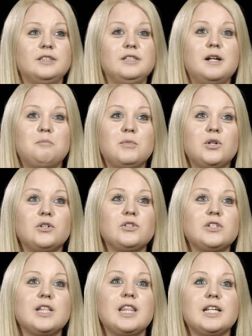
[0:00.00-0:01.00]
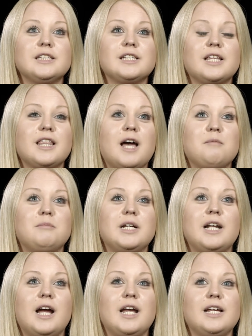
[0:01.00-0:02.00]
numbers and things like that. But